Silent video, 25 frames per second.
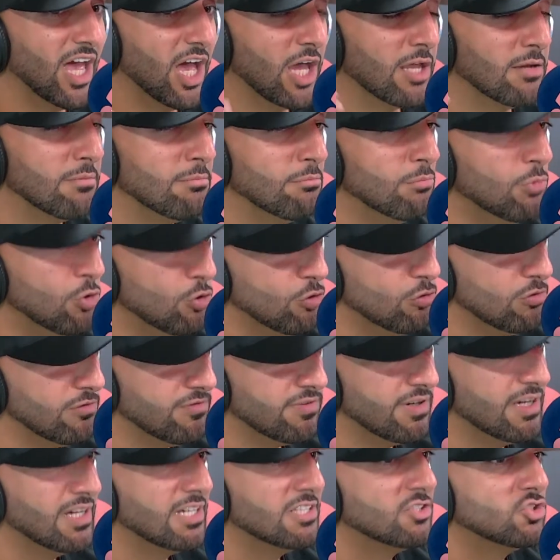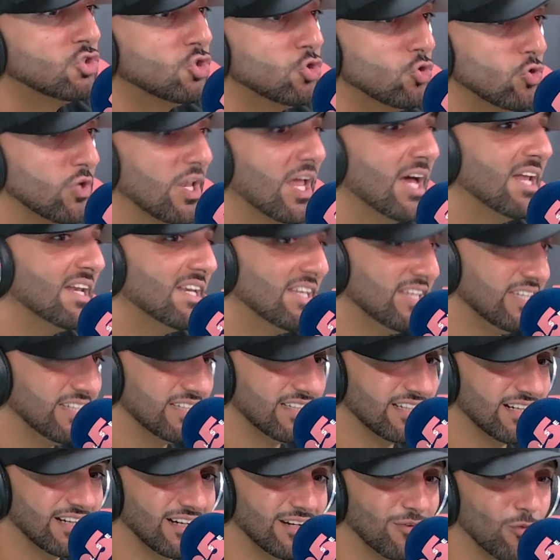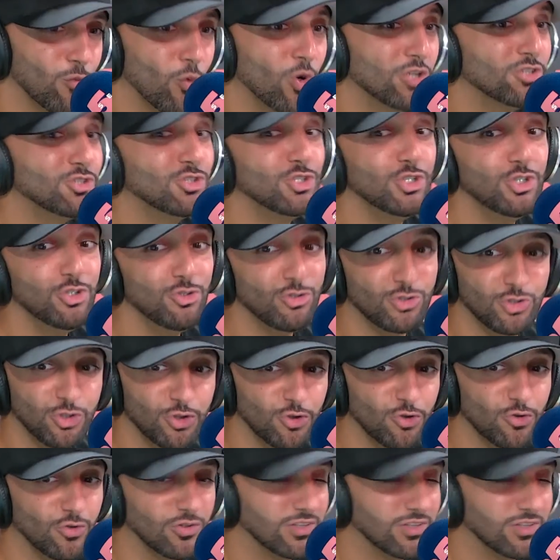and move to La Liga? What do you do?